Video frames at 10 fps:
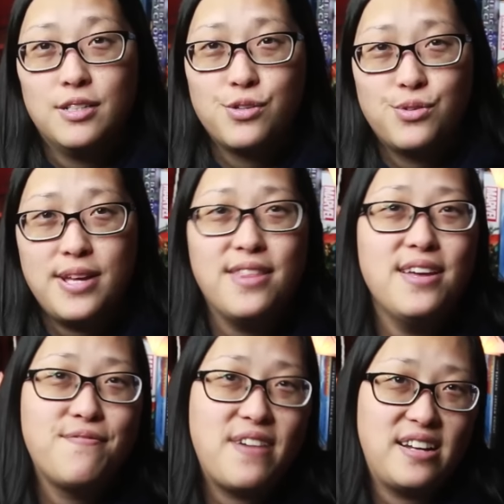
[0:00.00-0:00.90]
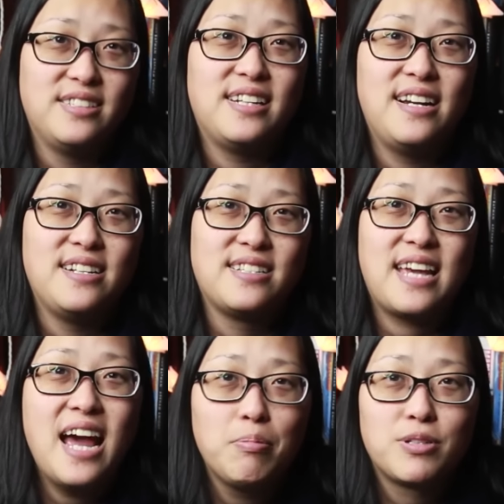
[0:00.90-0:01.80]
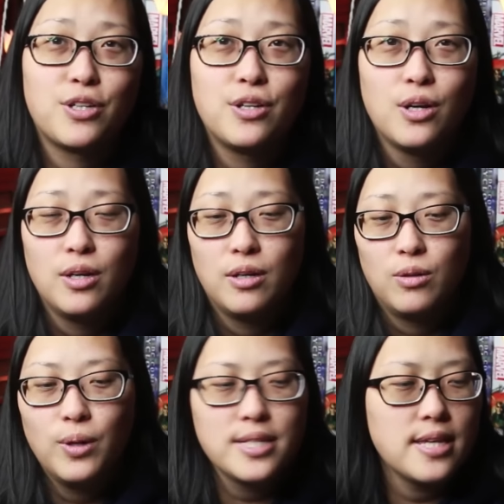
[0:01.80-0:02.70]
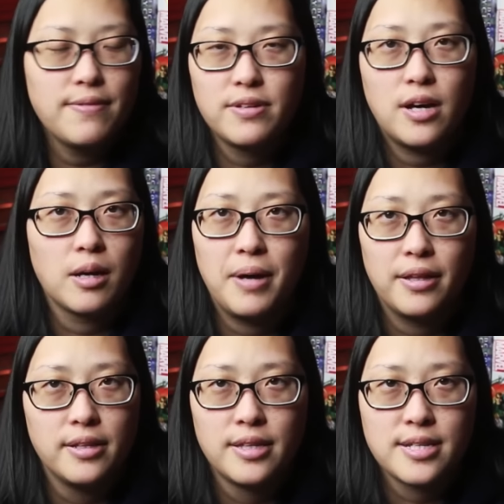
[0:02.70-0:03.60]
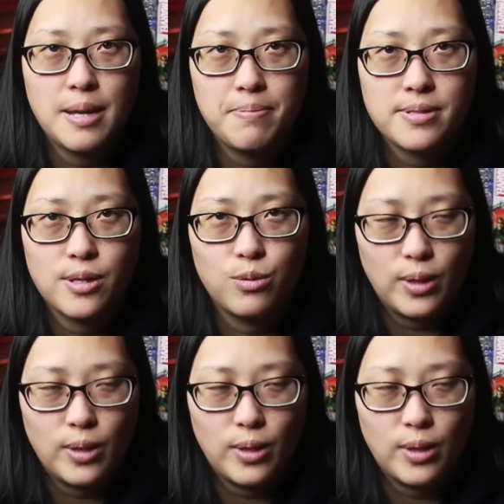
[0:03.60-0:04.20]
So now that Valentine is captured, what's left to talk about in this episode?